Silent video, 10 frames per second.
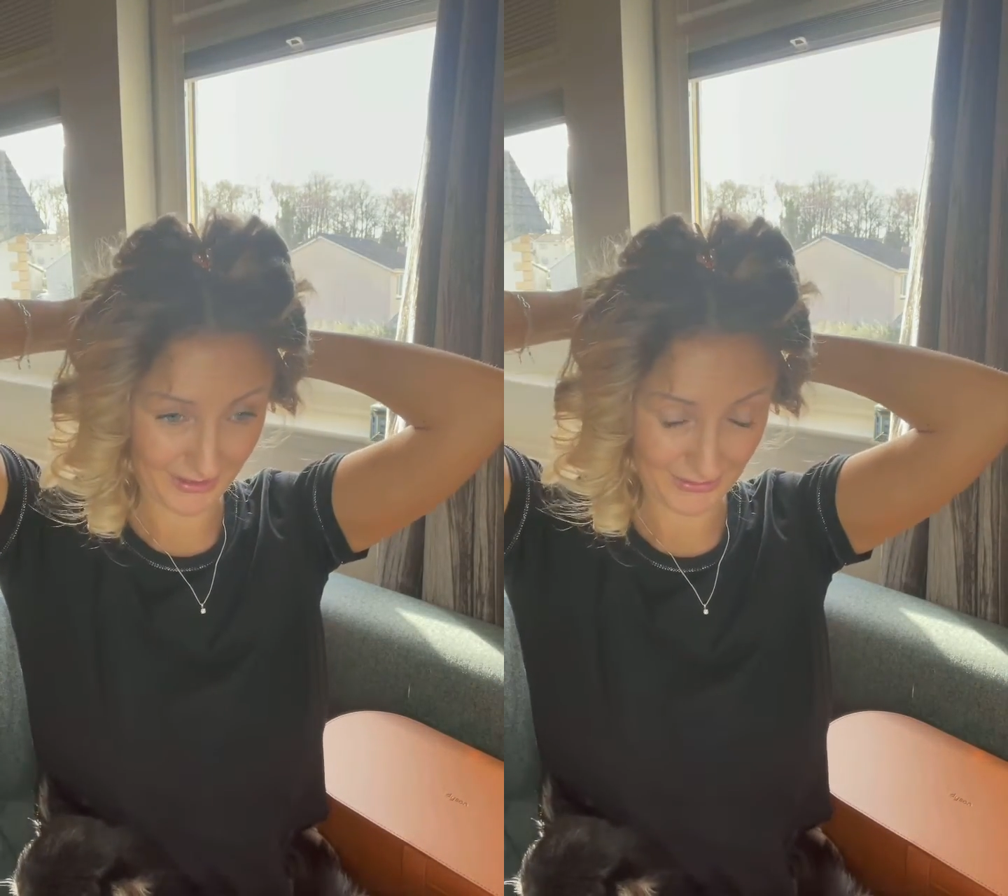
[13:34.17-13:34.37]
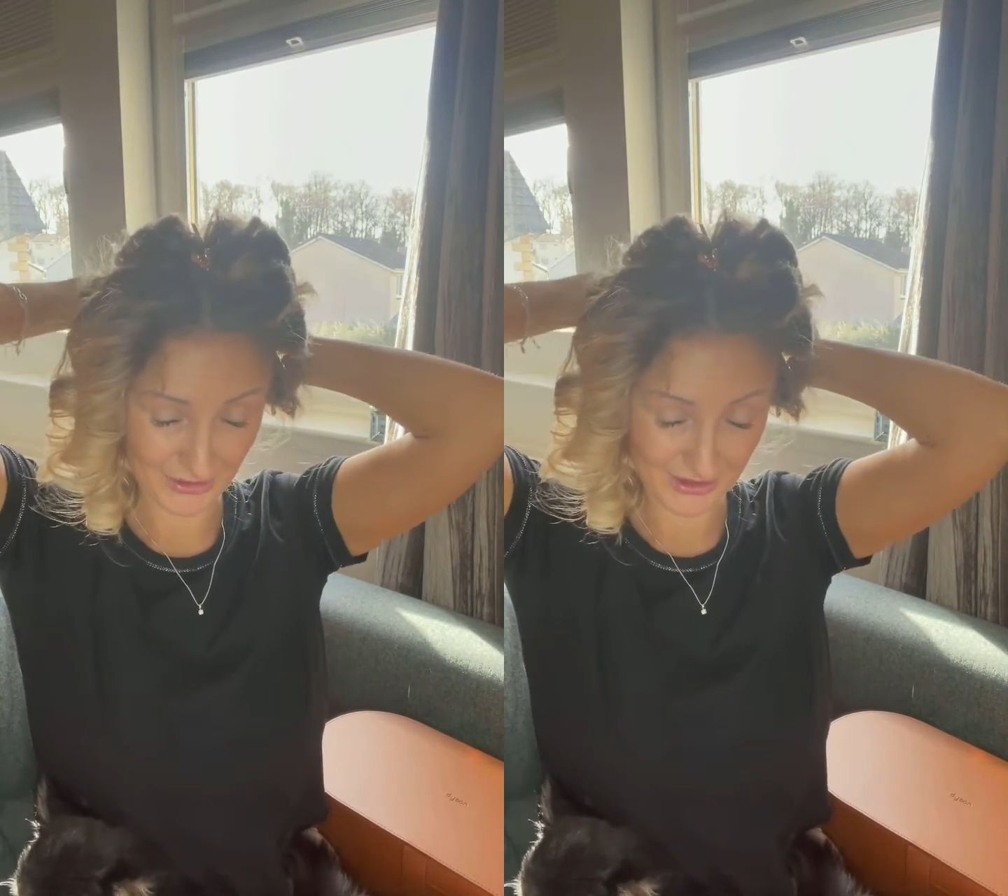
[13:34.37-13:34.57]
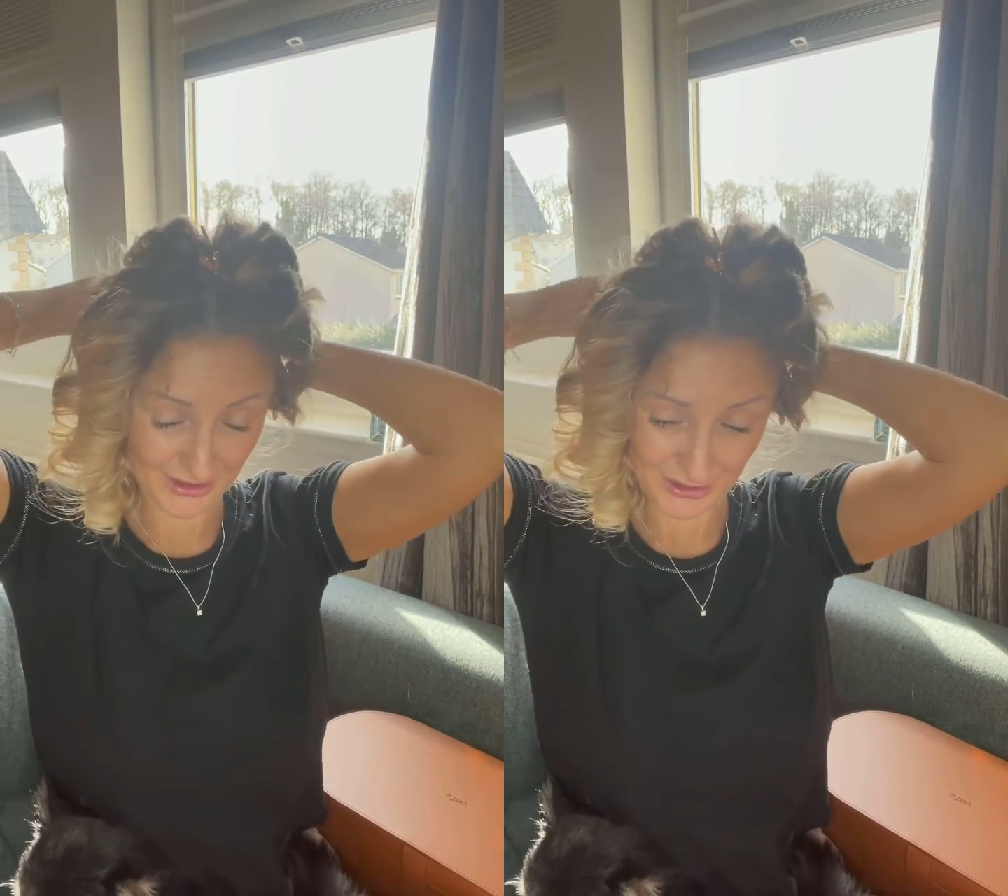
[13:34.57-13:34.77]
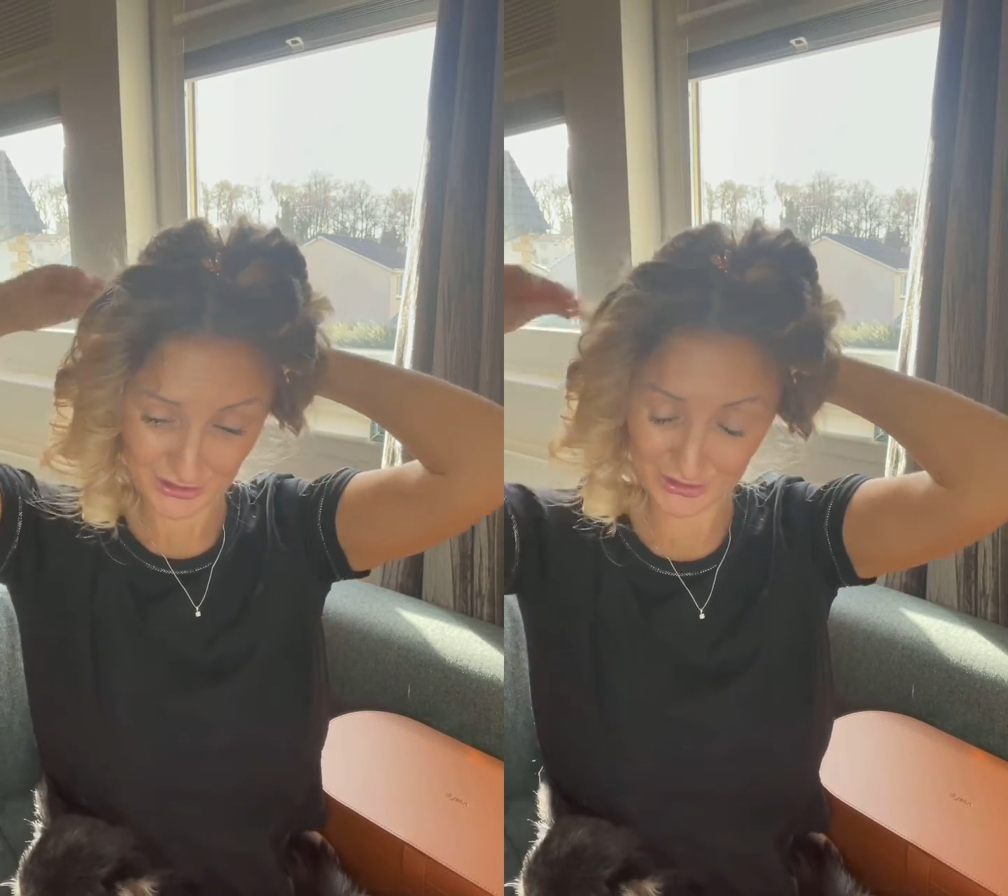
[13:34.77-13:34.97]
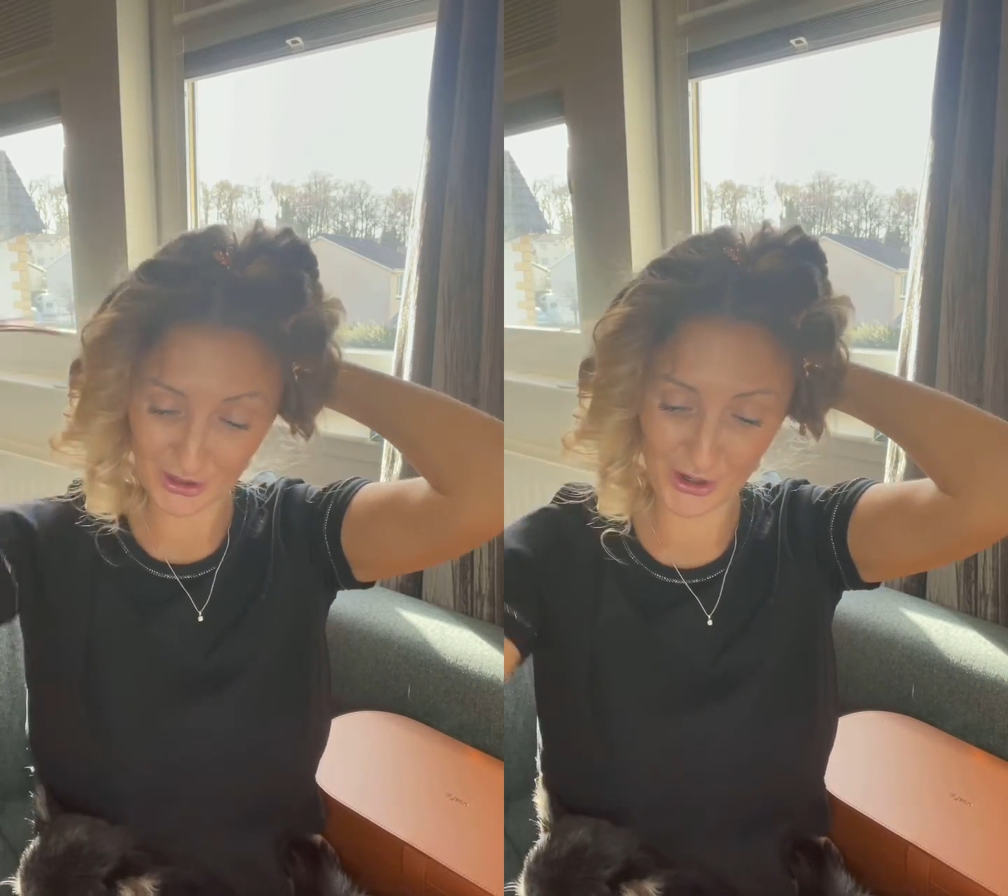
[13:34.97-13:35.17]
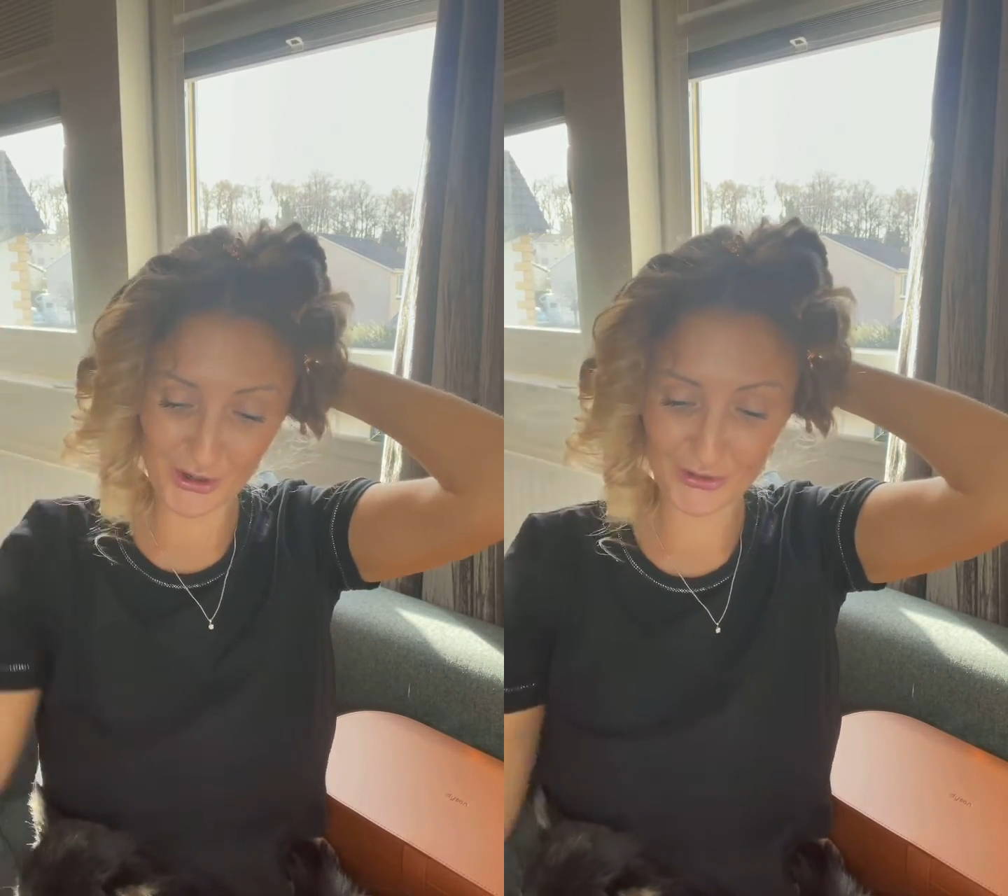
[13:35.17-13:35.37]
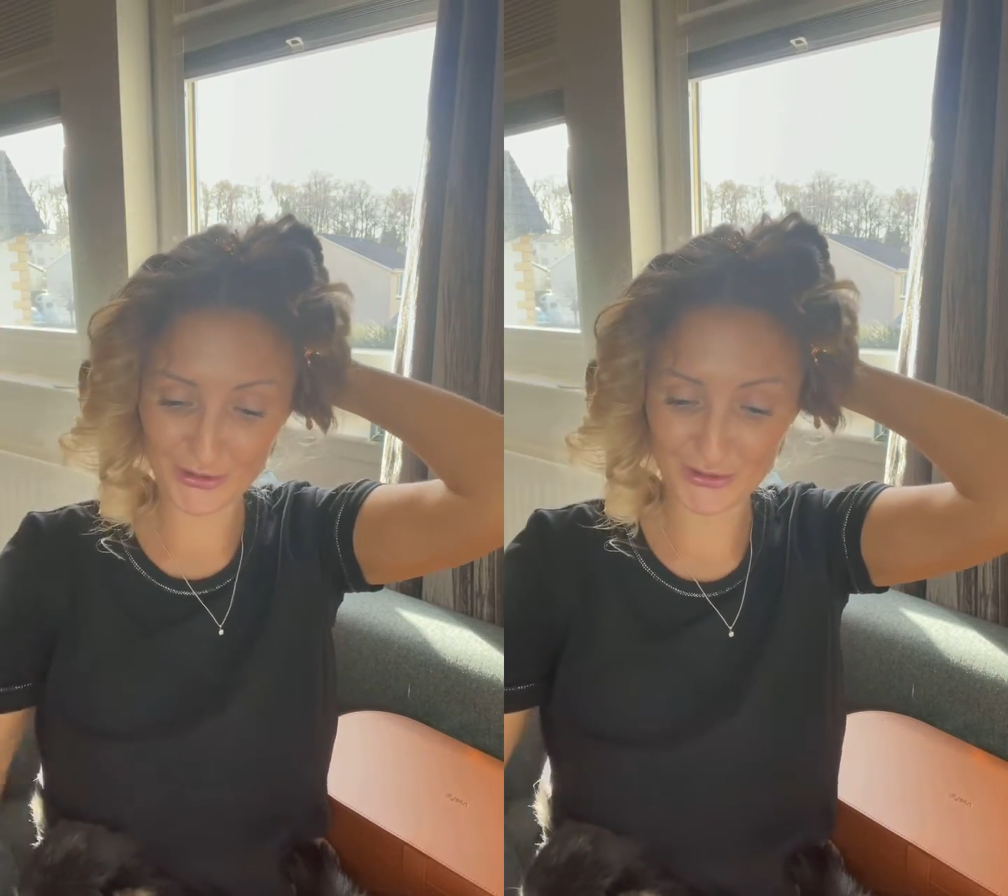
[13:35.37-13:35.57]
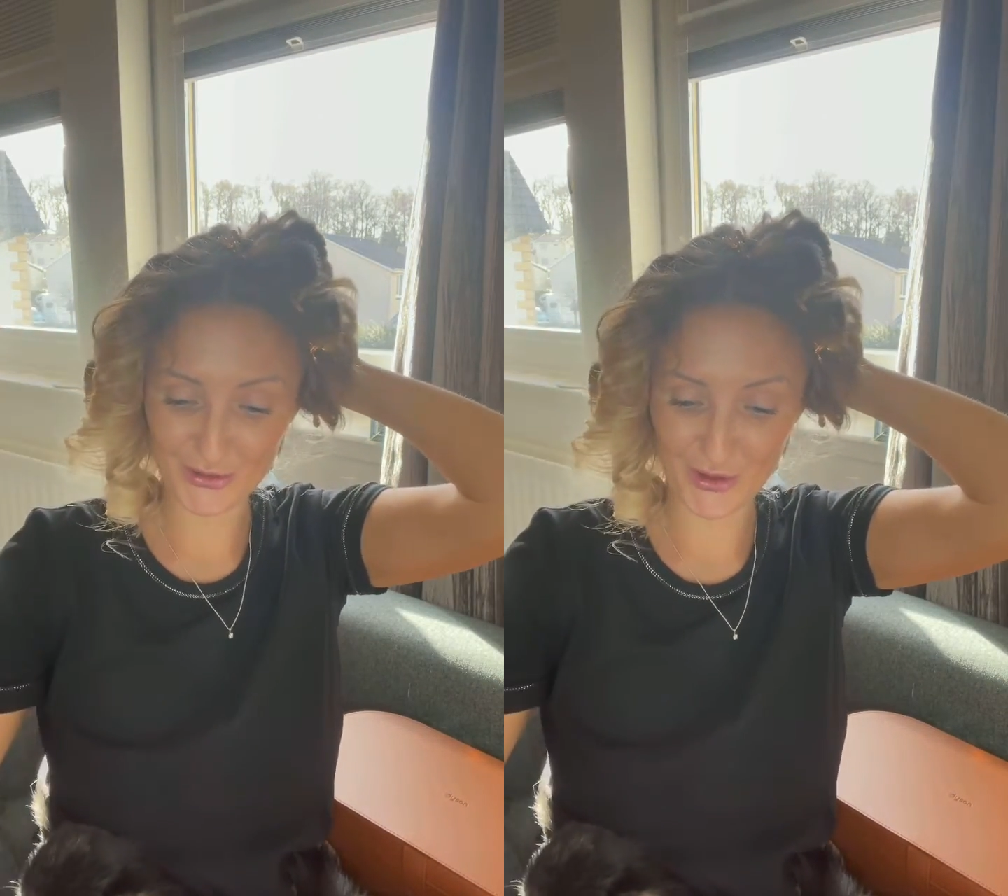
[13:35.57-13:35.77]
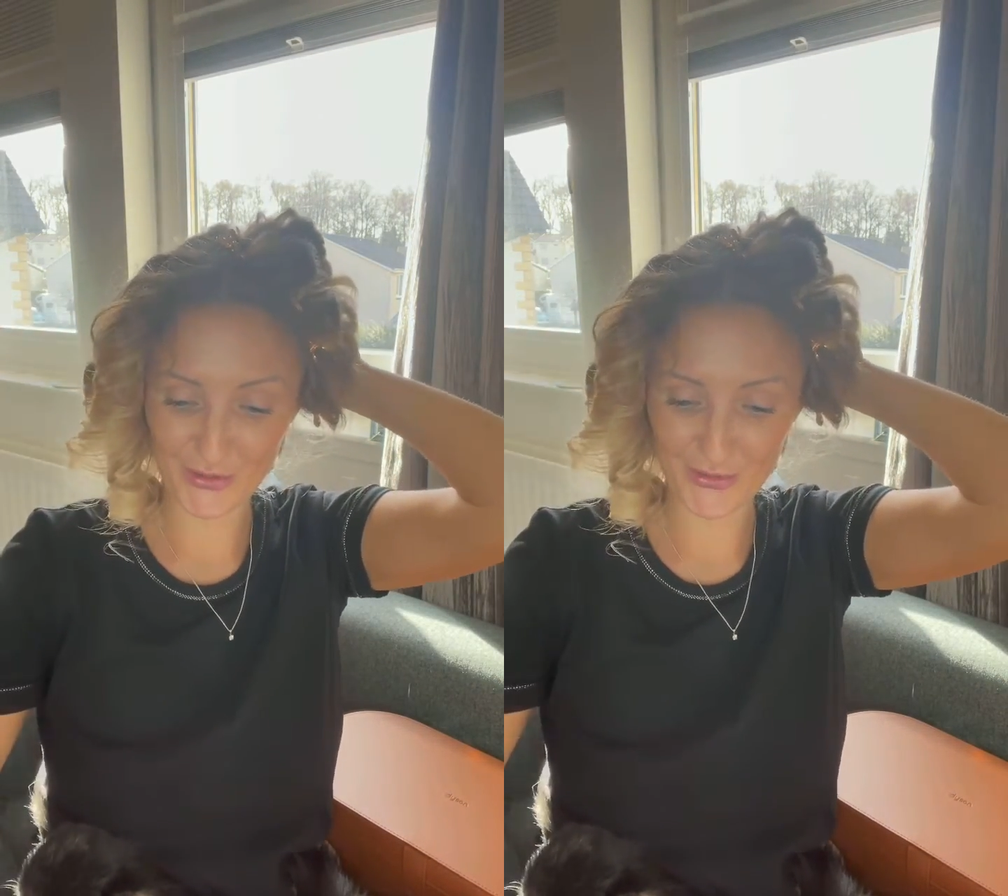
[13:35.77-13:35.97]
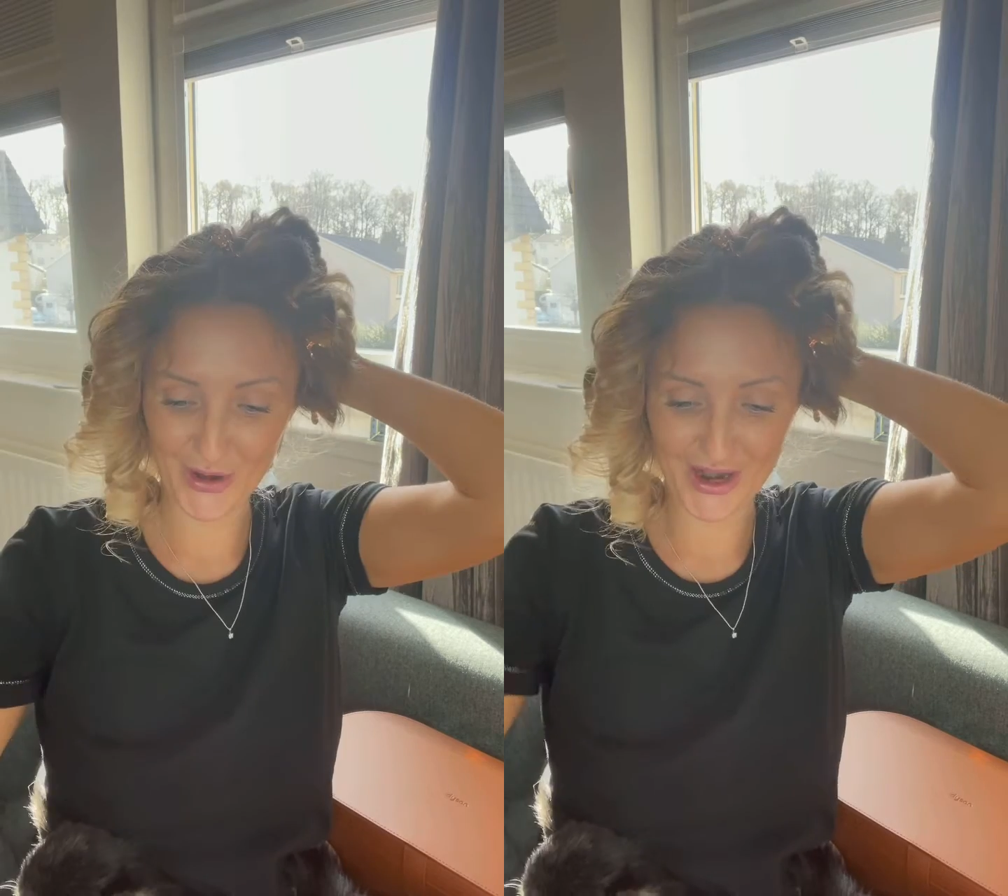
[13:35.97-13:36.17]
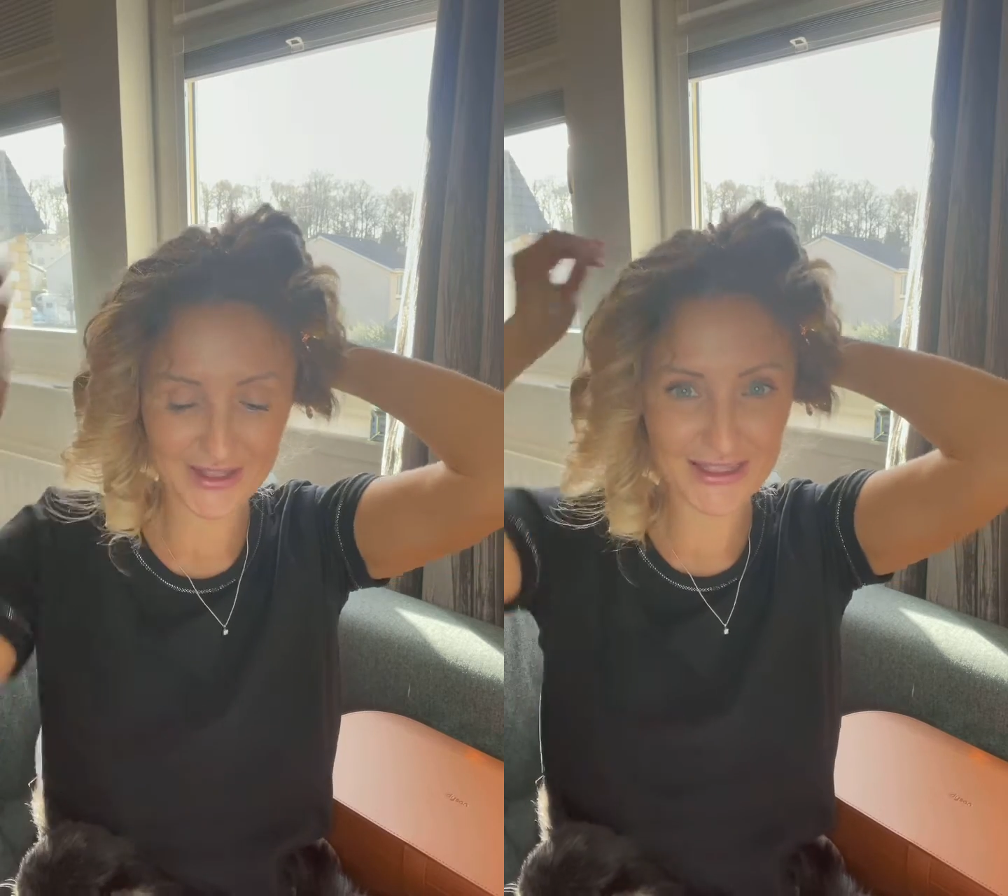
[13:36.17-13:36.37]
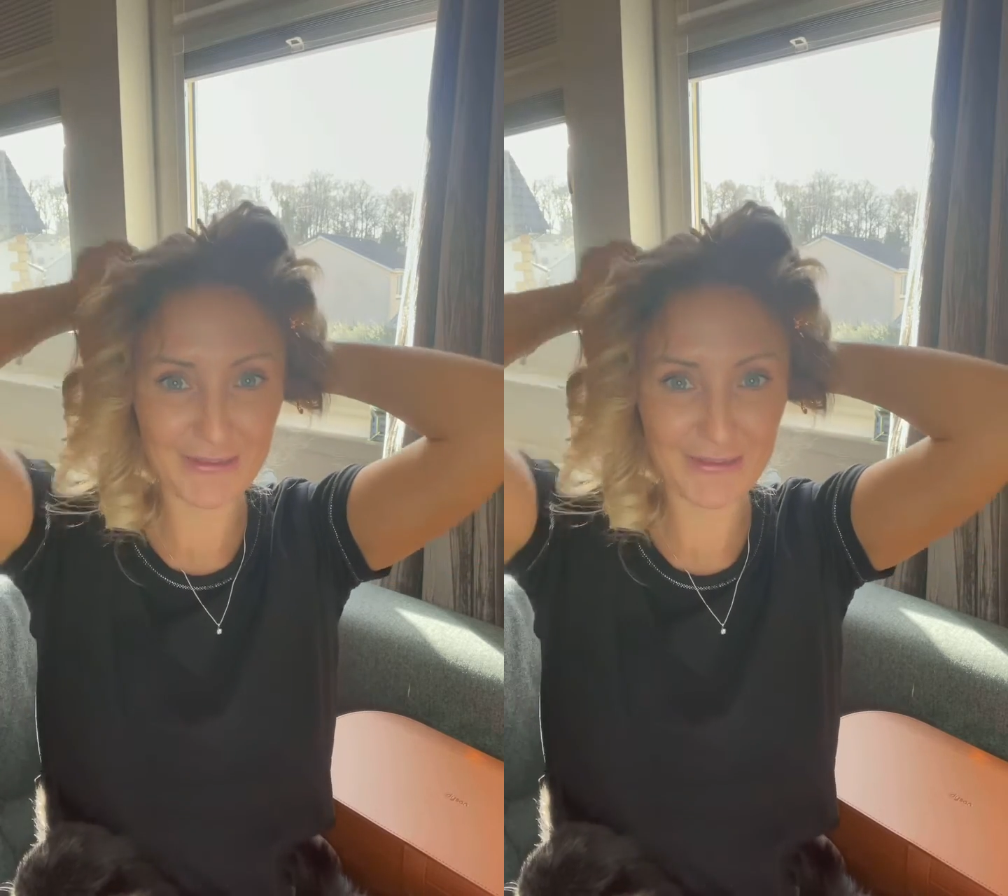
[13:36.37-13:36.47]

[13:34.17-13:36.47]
I'm just so impressed.